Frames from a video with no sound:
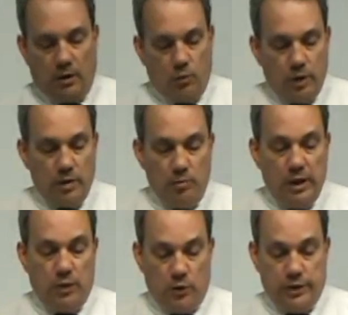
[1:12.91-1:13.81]
One of the
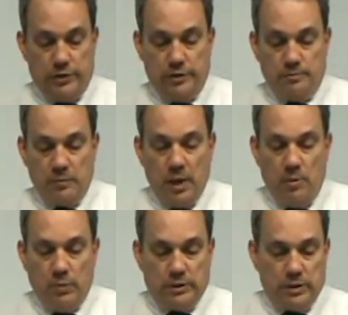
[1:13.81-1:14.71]
many reasons.
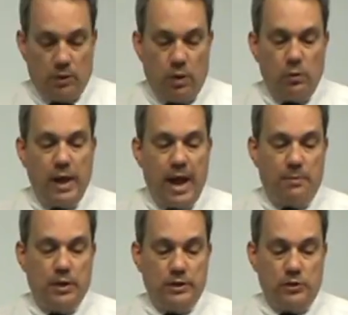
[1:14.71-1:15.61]
But what will
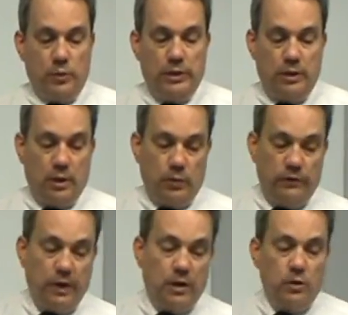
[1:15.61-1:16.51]
happen is that we've
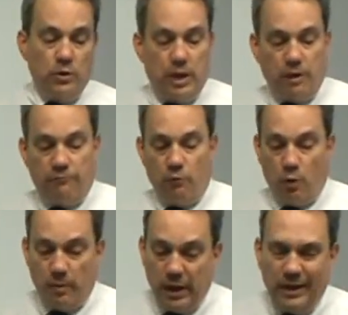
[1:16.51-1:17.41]
got a new account
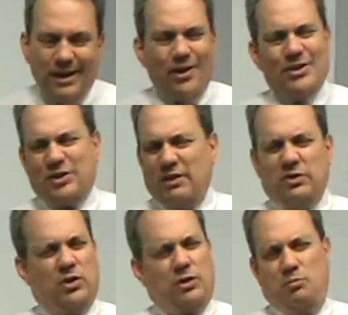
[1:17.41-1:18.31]
form, and again, all this stuff
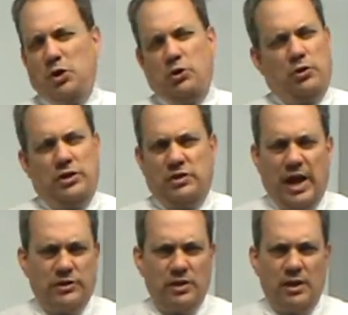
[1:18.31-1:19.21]
is on computer these
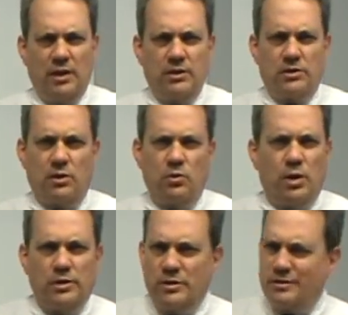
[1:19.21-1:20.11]
days.
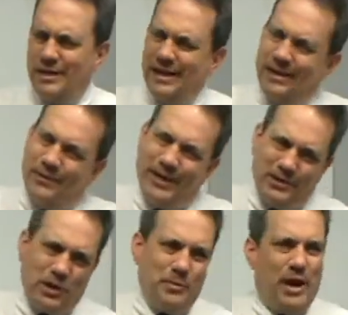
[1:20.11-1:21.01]
So just when I
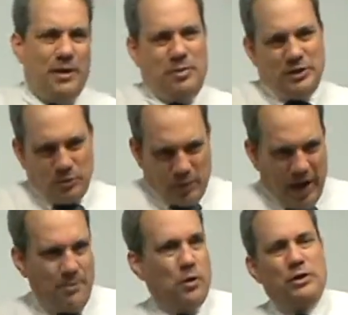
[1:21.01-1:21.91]
talk about a piece of
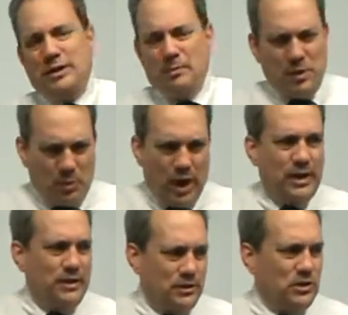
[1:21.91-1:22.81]
paper, give me a break
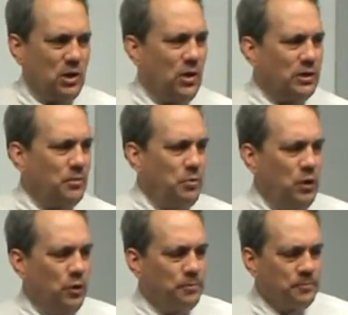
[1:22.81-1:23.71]
because it's all on computer.